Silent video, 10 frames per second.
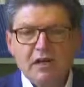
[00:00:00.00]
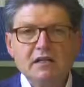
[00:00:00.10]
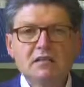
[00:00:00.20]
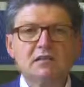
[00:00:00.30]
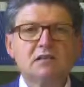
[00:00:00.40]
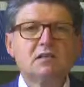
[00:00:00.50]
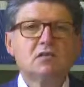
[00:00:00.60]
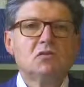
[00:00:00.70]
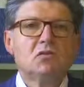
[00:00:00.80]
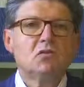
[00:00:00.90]
the
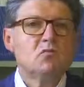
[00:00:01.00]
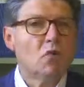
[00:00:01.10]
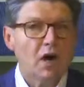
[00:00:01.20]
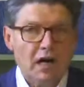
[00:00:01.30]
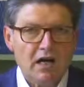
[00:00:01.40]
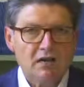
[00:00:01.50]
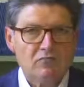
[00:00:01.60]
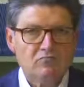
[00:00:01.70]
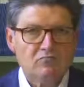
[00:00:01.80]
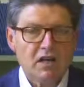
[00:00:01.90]
symbolic link
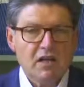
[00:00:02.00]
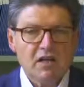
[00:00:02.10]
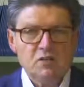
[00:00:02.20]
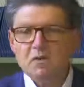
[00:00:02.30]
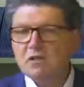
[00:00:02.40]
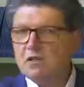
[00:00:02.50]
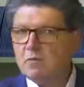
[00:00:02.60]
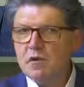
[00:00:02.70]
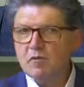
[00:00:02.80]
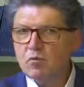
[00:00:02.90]
between
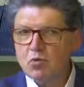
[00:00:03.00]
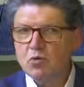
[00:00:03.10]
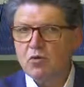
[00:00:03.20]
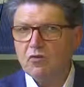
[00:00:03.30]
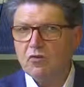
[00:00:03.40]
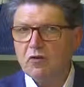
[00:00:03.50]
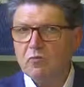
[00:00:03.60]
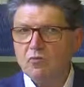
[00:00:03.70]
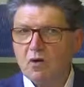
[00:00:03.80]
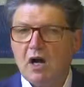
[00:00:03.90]
beauty and
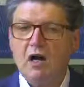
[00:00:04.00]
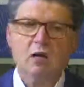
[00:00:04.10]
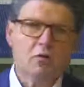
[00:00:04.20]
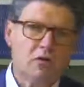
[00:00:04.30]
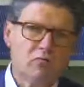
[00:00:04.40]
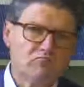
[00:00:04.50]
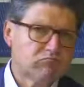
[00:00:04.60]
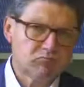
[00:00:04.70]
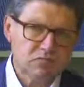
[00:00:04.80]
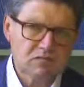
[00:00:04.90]
morality.
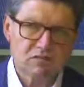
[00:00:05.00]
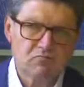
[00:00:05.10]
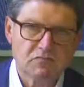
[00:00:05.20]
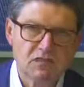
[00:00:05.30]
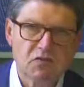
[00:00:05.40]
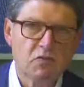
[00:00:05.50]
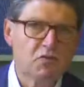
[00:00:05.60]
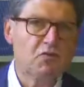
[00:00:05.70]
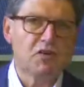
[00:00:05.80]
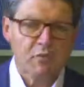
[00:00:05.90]
He's
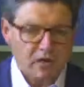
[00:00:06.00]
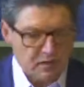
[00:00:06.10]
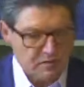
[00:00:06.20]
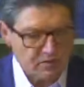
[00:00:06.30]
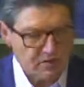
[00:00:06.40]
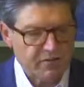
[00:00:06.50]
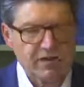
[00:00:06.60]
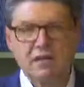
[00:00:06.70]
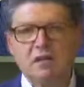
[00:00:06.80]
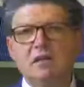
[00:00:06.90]
not talking about the good
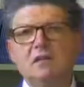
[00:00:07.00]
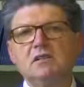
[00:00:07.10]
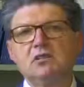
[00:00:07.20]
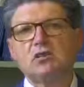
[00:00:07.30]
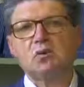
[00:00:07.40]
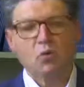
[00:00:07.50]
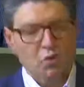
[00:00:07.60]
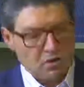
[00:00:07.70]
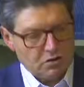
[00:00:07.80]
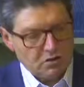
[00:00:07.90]
here, he talks about
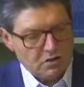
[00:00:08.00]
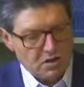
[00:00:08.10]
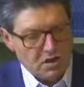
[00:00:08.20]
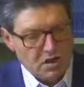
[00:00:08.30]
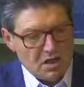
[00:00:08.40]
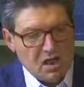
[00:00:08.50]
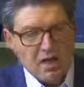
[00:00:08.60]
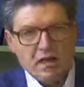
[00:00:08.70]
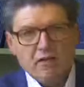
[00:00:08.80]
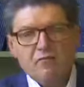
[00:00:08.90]
morality, but
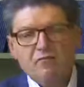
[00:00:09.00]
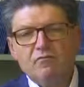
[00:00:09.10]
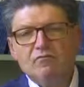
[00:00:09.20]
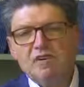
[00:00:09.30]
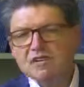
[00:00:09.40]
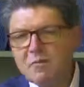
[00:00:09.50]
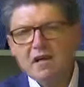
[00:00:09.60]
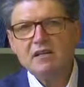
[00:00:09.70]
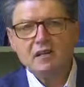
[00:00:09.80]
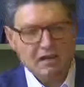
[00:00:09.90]
let's not be
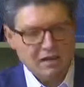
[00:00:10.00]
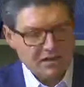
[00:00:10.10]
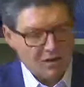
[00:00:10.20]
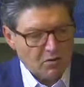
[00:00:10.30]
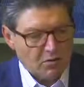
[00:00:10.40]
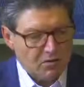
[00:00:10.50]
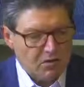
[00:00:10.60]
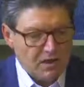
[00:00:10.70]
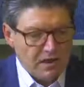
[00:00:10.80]
bothered by that at the moment.